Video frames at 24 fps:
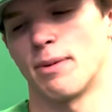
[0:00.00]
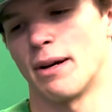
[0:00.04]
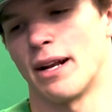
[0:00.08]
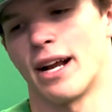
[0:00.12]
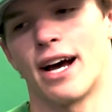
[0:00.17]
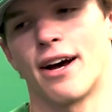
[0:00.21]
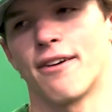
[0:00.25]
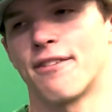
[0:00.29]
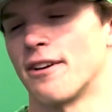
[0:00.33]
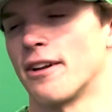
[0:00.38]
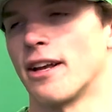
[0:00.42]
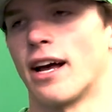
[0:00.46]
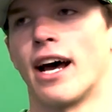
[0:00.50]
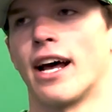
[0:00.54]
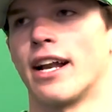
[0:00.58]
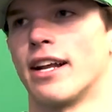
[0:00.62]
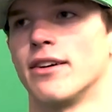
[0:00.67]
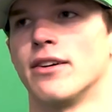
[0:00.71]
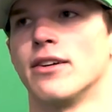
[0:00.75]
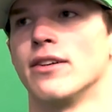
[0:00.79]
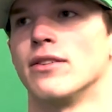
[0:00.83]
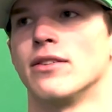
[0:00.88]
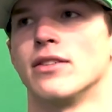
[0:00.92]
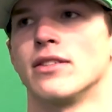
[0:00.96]
but after that,
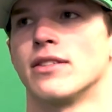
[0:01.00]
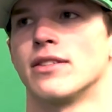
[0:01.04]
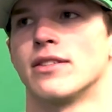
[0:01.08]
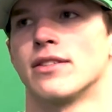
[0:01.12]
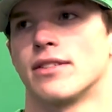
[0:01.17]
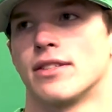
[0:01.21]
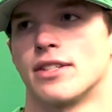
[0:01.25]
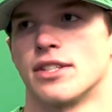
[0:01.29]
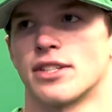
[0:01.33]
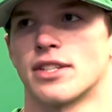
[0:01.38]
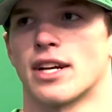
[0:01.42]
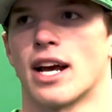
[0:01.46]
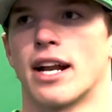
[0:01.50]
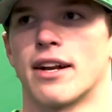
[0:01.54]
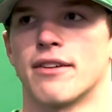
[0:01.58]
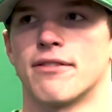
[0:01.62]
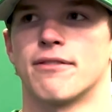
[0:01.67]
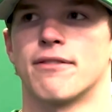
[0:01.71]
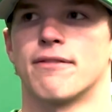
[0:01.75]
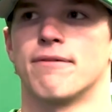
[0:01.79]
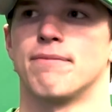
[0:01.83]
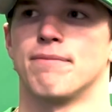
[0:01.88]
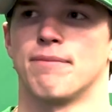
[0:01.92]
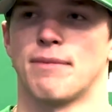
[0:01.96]
it was just kind of
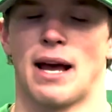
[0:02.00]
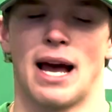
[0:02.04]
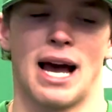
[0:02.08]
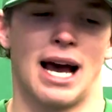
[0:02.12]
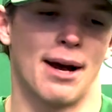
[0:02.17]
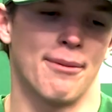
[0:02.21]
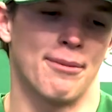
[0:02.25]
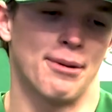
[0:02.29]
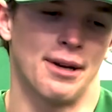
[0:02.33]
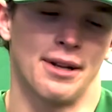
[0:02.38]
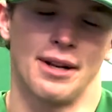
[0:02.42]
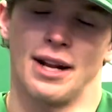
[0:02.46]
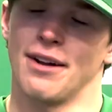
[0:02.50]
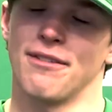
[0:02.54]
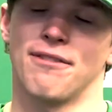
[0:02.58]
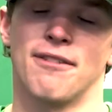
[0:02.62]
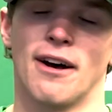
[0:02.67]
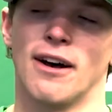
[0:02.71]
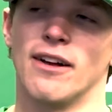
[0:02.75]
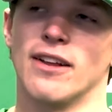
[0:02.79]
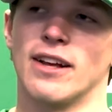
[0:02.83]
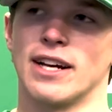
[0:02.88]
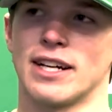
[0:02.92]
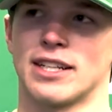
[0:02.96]
habit, I
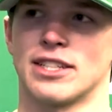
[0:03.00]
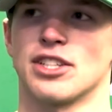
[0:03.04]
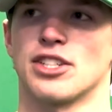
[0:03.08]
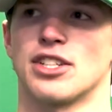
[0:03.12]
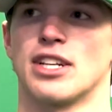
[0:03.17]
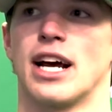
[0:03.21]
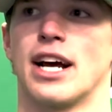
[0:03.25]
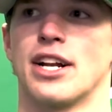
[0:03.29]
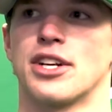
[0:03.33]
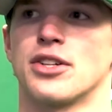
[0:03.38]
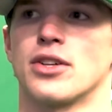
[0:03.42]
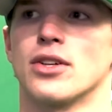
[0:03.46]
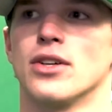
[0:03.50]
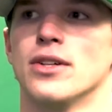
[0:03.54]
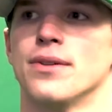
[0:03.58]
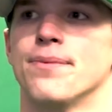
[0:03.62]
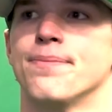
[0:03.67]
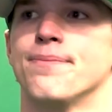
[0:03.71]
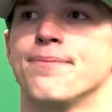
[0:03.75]
felt like, just natural.